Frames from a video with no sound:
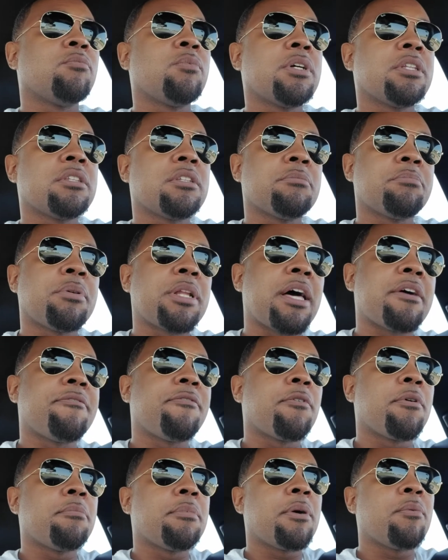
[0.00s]
with the
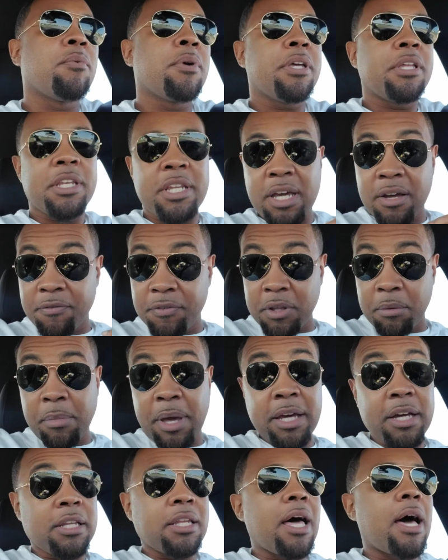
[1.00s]
platform that we definitely
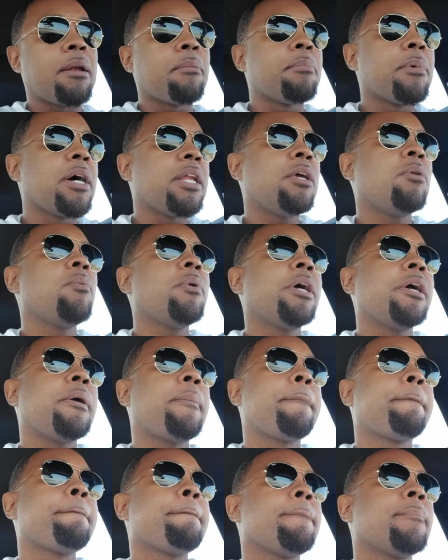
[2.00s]
make a lot of money with,
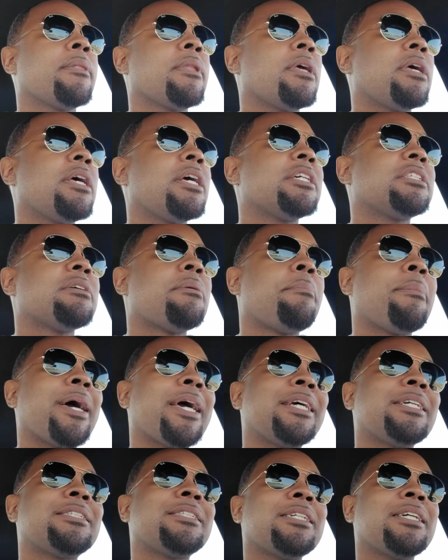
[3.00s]
it's
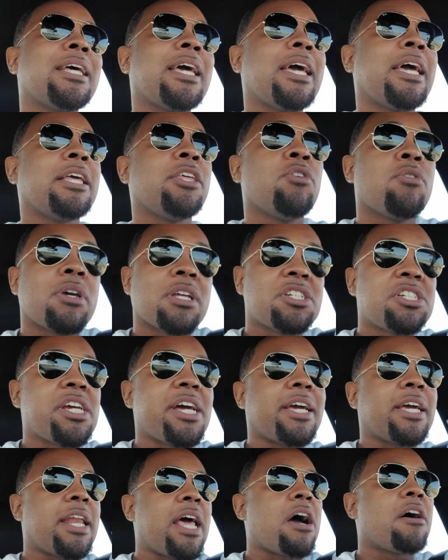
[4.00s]
amazing. And you can
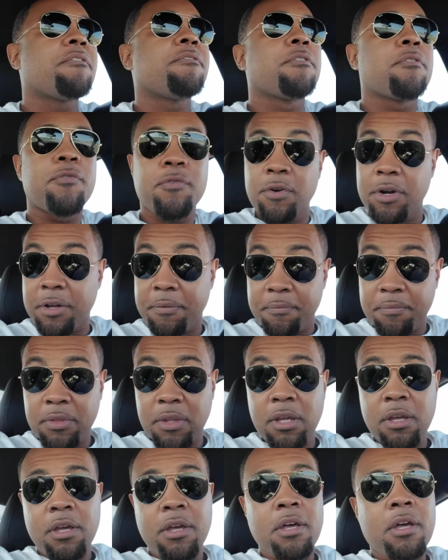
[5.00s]
check it out for free.
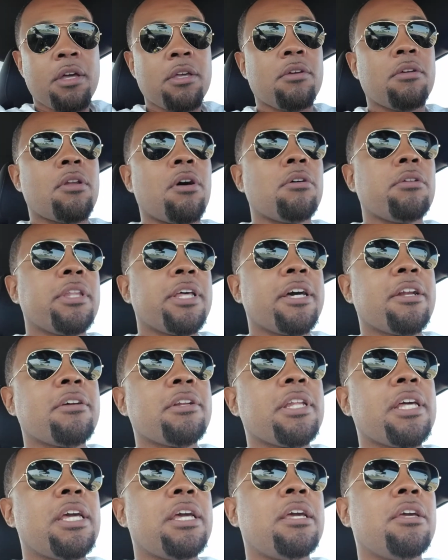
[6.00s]
You know,
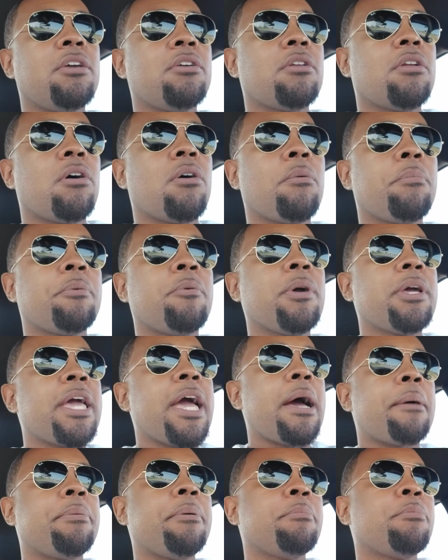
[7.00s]
literally, you know, we
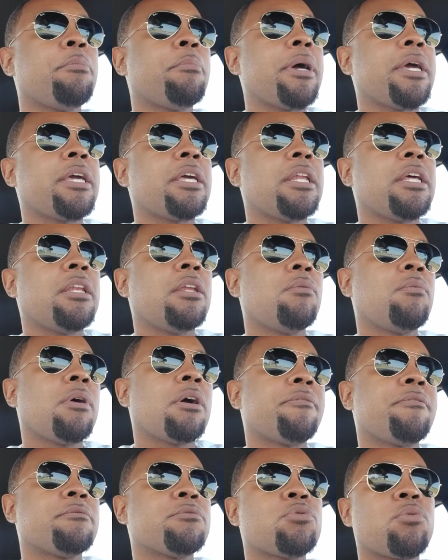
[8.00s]
have people making
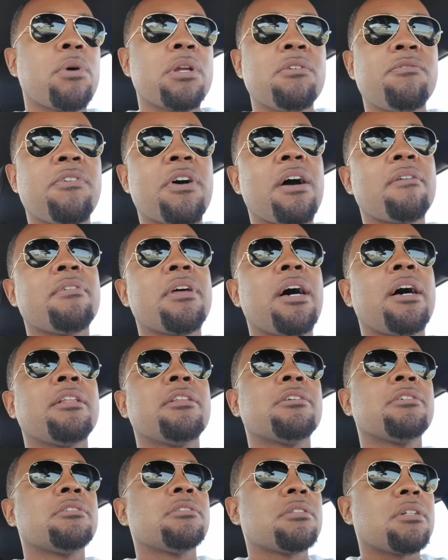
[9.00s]
anywhere from
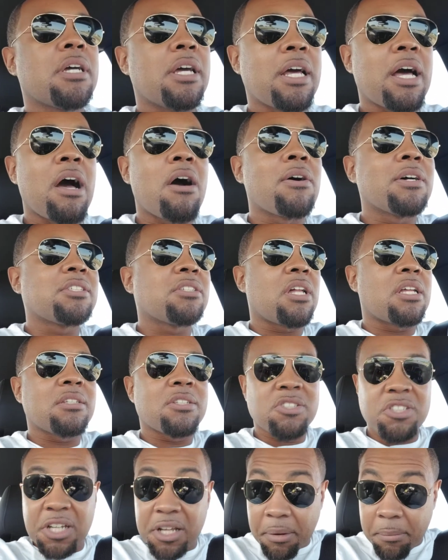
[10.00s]
$25, I always like
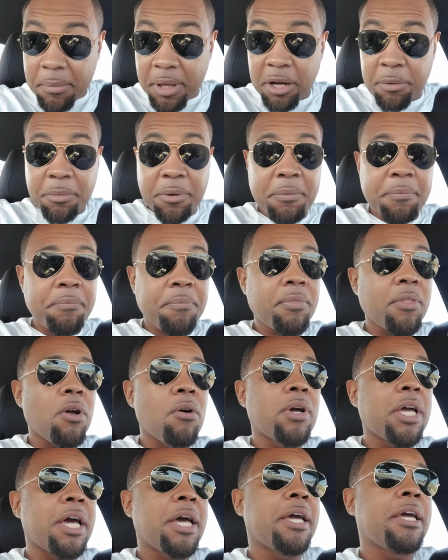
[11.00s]
to say the minimum,
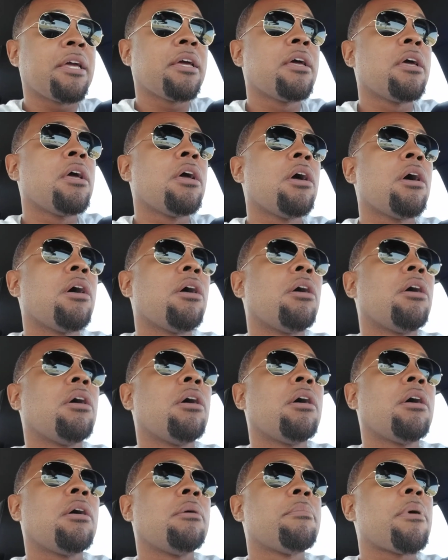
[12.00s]
okay,
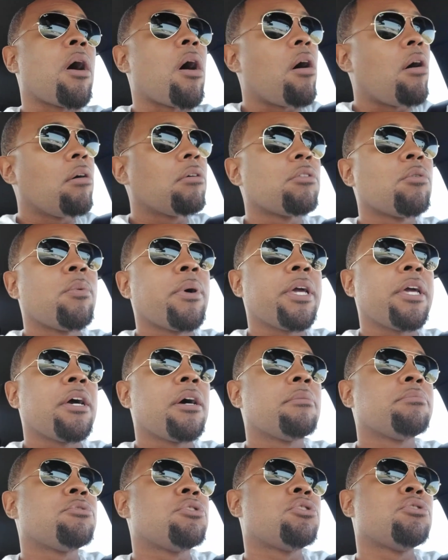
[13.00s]
all the way
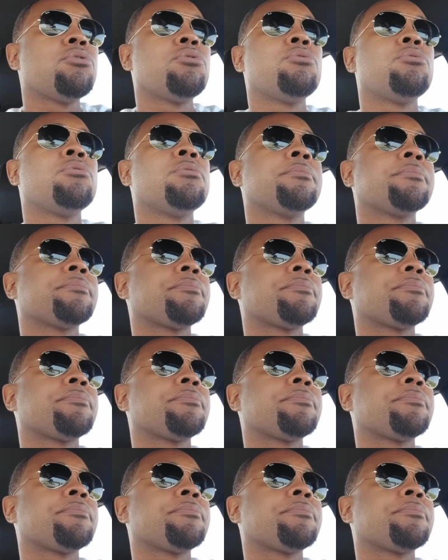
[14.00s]
up to